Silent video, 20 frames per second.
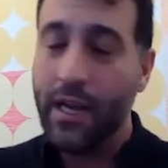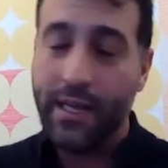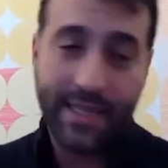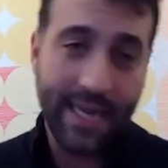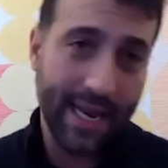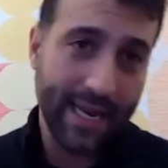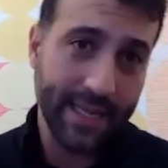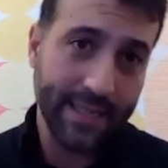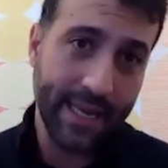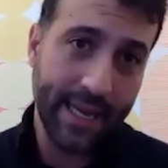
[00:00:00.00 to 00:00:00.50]

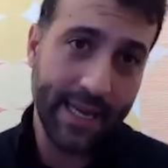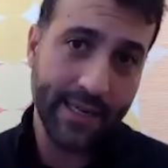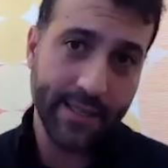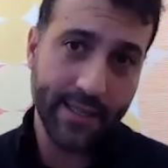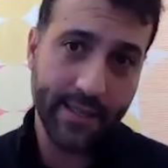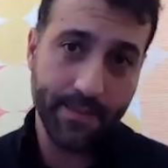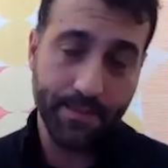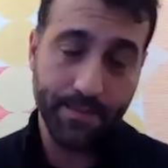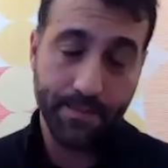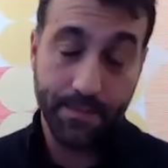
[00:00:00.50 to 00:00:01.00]

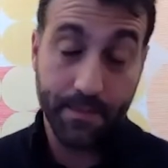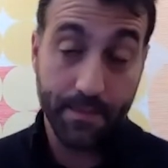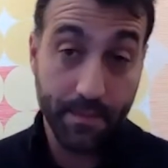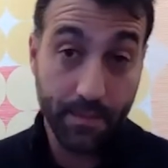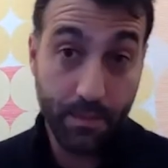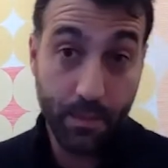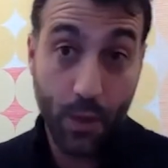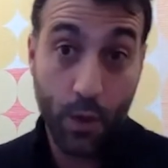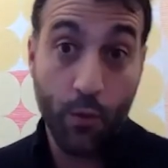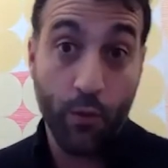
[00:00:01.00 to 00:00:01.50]
Telecenters
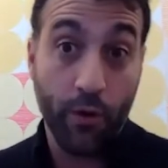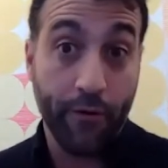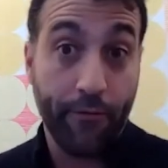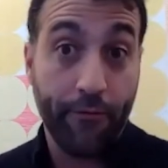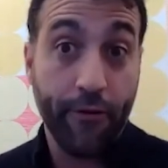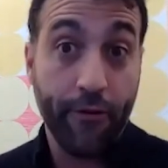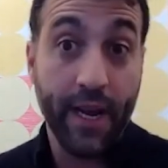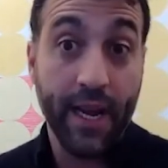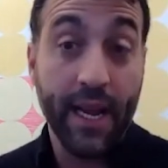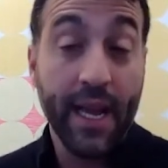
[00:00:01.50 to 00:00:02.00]
were
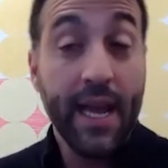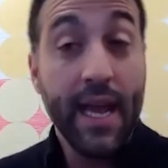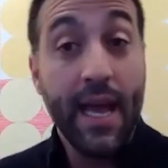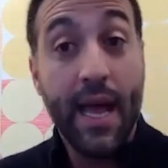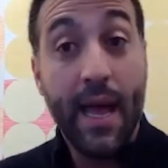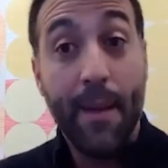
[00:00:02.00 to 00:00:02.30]
free.